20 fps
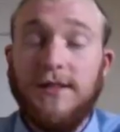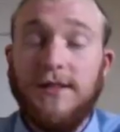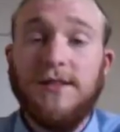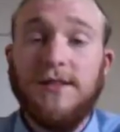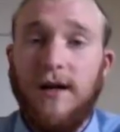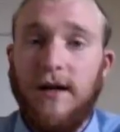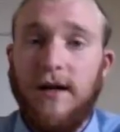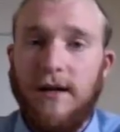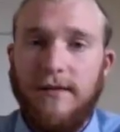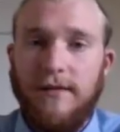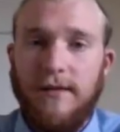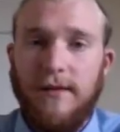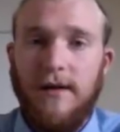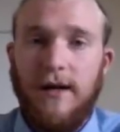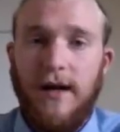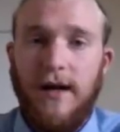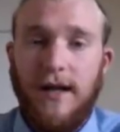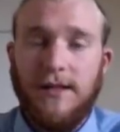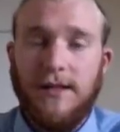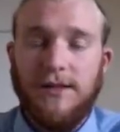It's not in
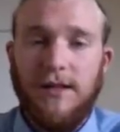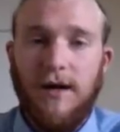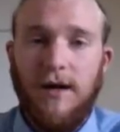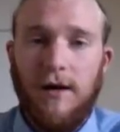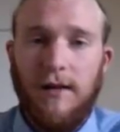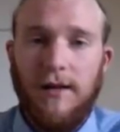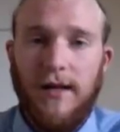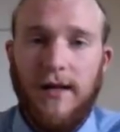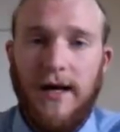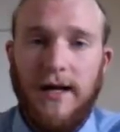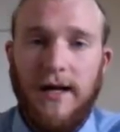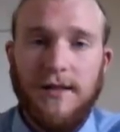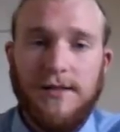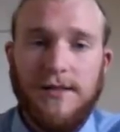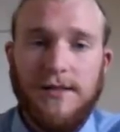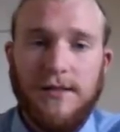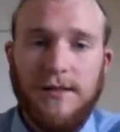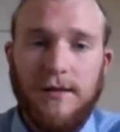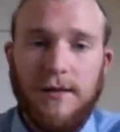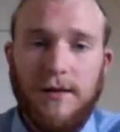the hexagonal
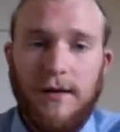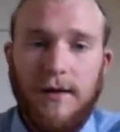lattice.